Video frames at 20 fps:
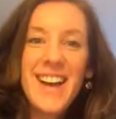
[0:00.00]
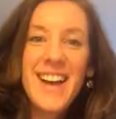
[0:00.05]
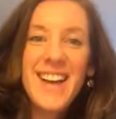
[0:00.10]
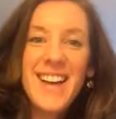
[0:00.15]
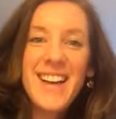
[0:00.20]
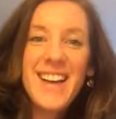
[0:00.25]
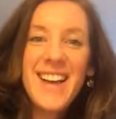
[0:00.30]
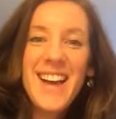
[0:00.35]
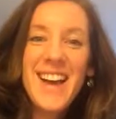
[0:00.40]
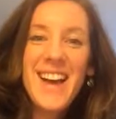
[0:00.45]

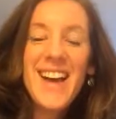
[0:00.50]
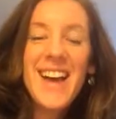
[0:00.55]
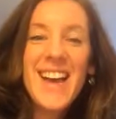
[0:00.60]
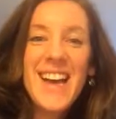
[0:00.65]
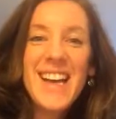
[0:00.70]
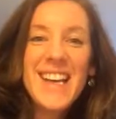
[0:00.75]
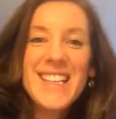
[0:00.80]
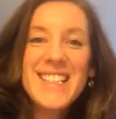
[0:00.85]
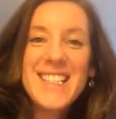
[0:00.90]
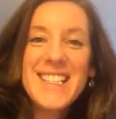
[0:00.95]
Hi
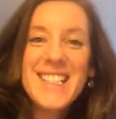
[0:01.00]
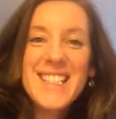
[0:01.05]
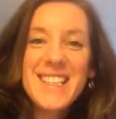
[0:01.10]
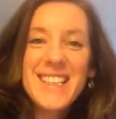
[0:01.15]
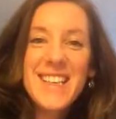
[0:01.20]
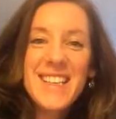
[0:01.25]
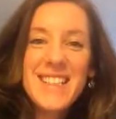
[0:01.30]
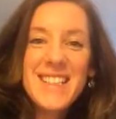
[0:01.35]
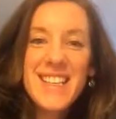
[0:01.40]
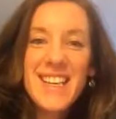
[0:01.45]
guys, it's
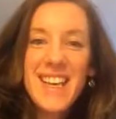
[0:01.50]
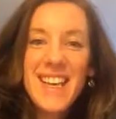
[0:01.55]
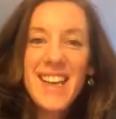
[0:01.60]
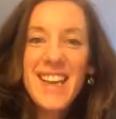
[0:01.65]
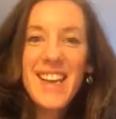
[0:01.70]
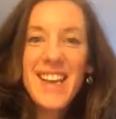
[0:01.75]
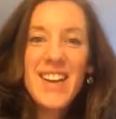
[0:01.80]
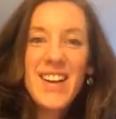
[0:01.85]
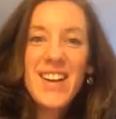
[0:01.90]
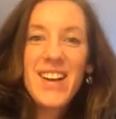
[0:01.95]
Lindsay
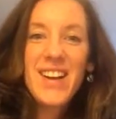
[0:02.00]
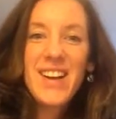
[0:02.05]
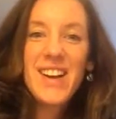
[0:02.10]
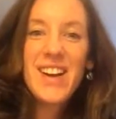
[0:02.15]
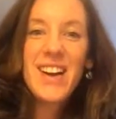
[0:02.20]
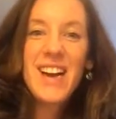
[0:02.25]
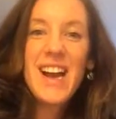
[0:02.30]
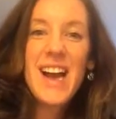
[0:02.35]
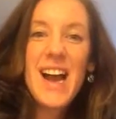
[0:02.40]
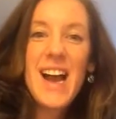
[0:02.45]

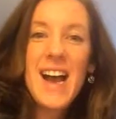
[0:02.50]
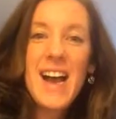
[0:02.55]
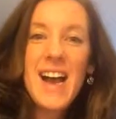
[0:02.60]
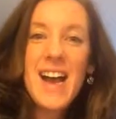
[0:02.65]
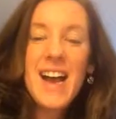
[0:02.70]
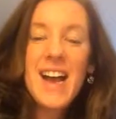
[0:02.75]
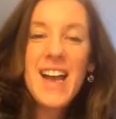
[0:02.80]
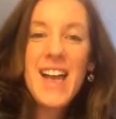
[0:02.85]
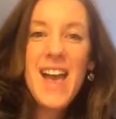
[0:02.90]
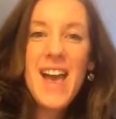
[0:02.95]
here.
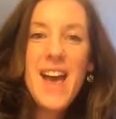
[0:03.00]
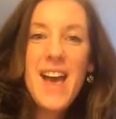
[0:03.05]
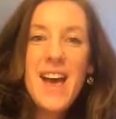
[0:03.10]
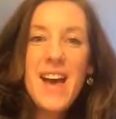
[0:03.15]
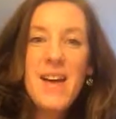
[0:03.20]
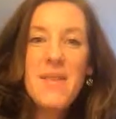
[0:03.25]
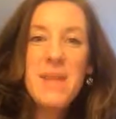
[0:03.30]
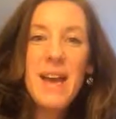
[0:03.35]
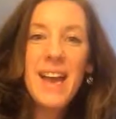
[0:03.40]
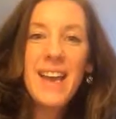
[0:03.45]
I
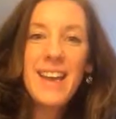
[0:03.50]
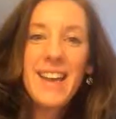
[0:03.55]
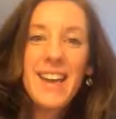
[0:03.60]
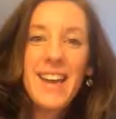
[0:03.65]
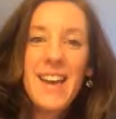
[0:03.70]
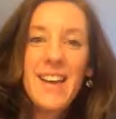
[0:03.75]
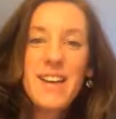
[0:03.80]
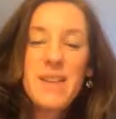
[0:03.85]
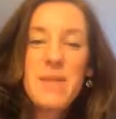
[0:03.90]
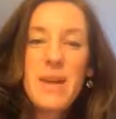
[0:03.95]
am hanging
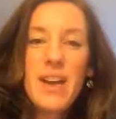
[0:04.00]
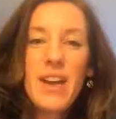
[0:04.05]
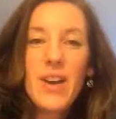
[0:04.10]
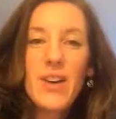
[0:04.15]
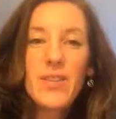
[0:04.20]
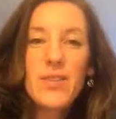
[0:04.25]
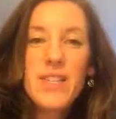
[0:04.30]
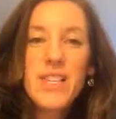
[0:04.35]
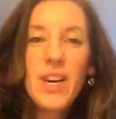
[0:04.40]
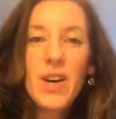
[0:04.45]
out in my
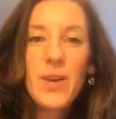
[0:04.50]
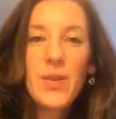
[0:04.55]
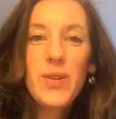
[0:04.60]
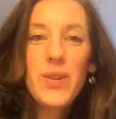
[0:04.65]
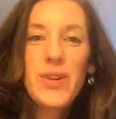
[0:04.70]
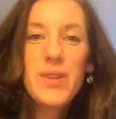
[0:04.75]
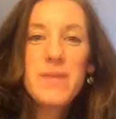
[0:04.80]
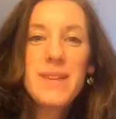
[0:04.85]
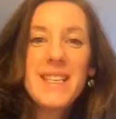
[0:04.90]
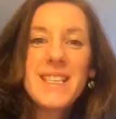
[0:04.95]
hotel
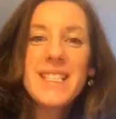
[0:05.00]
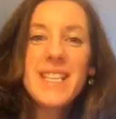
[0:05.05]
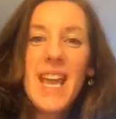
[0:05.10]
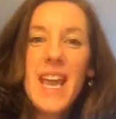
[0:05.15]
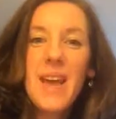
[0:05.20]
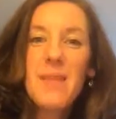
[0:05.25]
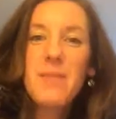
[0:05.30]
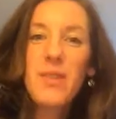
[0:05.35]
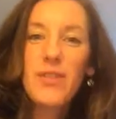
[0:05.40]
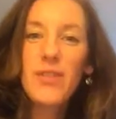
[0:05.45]
room in
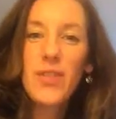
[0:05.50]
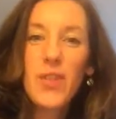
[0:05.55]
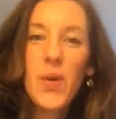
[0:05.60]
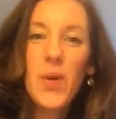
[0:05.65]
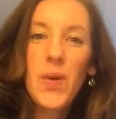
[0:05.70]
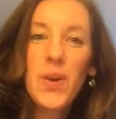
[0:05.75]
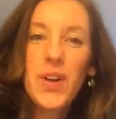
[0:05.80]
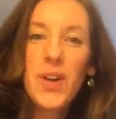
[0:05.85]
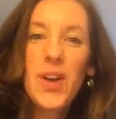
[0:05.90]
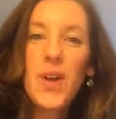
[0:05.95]
Tampa,
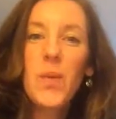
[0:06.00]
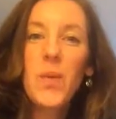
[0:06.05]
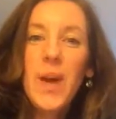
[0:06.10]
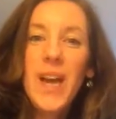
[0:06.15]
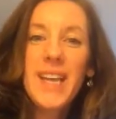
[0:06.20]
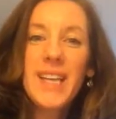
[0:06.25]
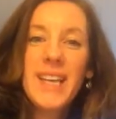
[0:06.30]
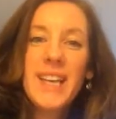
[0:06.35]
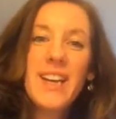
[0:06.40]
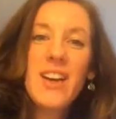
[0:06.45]
Florida,
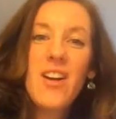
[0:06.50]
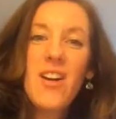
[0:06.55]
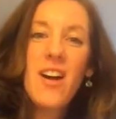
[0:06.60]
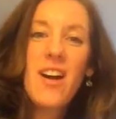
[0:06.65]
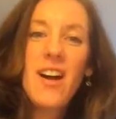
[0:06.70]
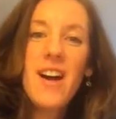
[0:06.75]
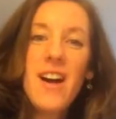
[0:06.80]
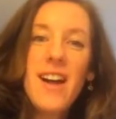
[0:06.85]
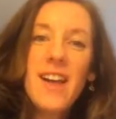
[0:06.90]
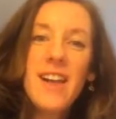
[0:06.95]
waiting
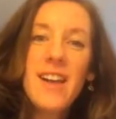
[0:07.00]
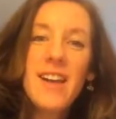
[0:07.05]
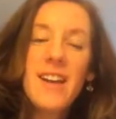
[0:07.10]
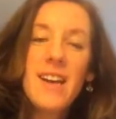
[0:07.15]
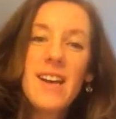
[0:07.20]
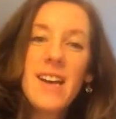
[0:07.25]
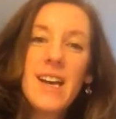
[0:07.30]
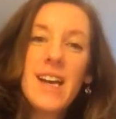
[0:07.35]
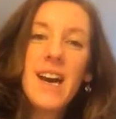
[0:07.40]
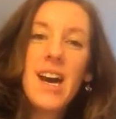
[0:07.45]
on
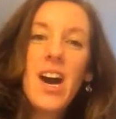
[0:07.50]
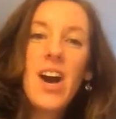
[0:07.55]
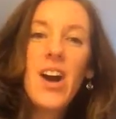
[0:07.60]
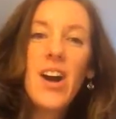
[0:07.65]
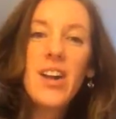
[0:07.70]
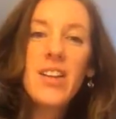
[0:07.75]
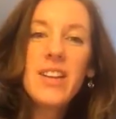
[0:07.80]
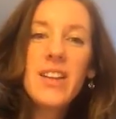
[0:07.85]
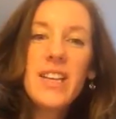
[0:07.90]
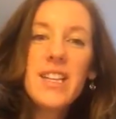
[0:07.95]

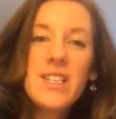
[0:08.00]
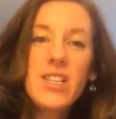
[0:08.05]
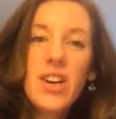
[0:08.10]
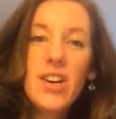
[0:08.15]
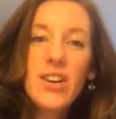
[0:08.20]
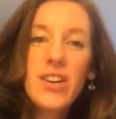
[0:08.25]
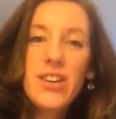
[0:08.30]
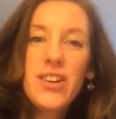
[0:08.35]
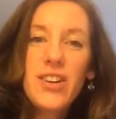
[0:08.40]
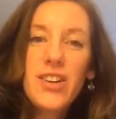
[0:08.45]
Holly
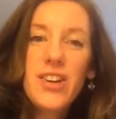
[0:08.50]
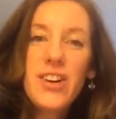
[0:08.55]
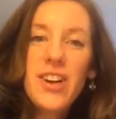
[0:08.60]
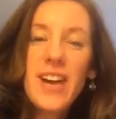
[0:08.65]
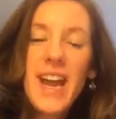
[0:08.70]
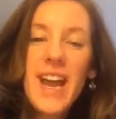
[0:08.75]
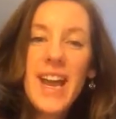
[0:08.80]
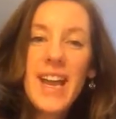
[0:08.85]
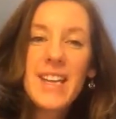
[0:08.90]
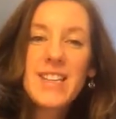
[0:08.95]

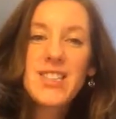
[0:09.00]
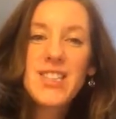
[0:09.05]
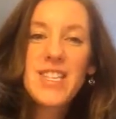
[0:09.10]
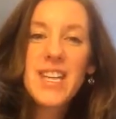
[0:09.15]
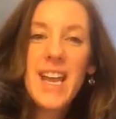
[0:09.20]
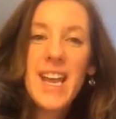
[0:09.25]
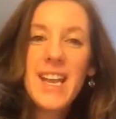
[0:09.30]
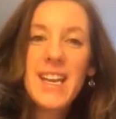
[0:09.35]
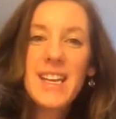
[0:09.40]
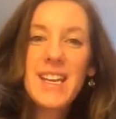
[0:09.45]
Turner and
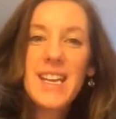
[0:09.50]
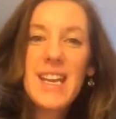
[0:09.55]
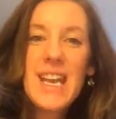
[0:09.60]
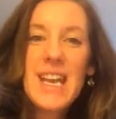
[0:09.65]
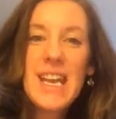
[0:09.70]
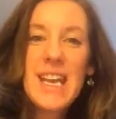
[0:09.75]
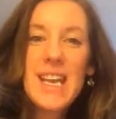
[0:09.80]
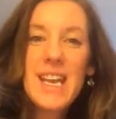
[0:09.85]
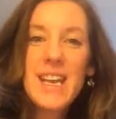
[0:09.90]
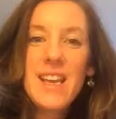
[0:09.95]
Shannon
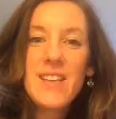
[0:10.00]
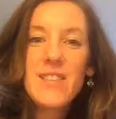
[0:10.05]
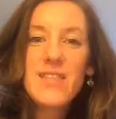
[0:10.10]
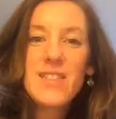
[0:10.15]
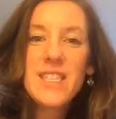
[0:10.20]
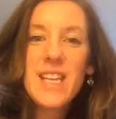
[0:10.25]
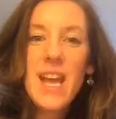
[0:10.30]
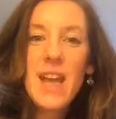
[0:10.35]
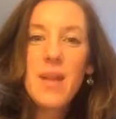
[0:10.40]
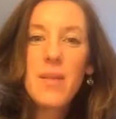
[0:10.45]

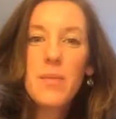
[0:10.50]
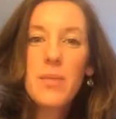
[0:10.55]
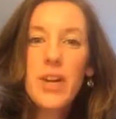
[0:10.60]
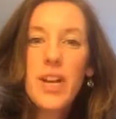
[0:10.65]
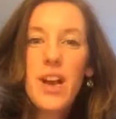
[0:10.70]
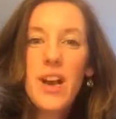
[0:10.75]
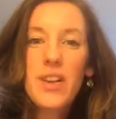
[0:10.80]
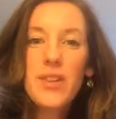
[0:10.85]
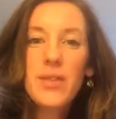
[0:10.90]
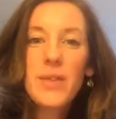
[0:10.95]
Eaves and
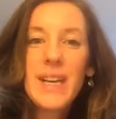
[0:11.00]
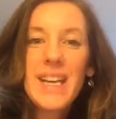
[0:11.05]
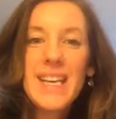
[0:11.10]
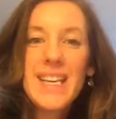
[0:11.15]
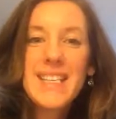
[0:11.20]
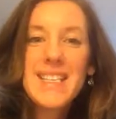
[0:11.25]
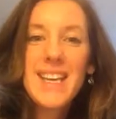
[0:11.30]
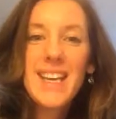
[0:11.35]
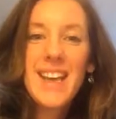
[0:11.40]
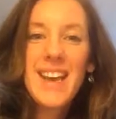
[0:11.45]
Brianna
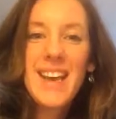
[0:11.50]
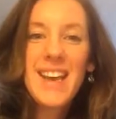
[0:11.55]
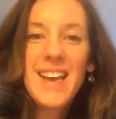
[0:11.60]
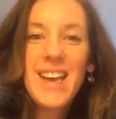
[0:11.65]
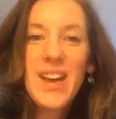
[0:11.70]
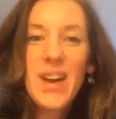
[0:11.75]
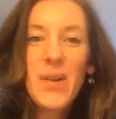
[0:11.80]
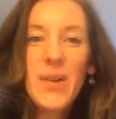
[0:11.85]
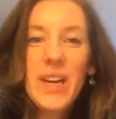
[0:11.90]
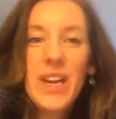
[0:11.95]
Reed to get
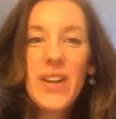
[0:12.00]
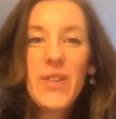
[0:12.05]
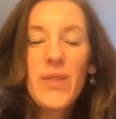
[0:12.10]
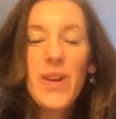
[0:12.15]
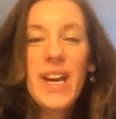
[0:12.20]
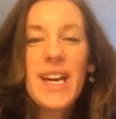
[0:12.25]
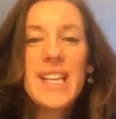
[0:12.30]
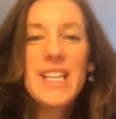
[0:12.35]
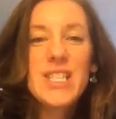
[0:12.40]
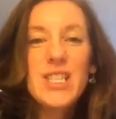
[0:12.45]
here. We're getting
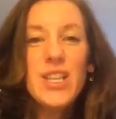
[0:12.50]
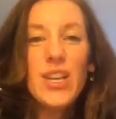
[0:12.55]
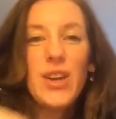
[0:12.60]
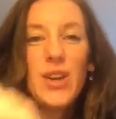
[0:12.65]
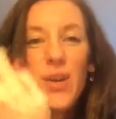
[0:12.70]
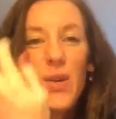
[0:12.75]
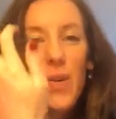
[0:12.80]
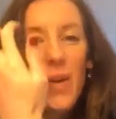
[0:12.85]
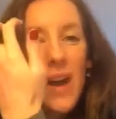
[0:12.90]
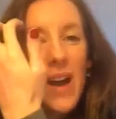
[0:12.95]
ready
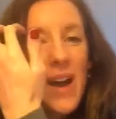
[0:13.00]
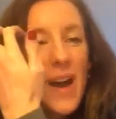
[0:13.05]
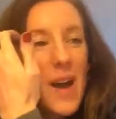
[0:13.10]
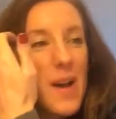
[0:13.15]
to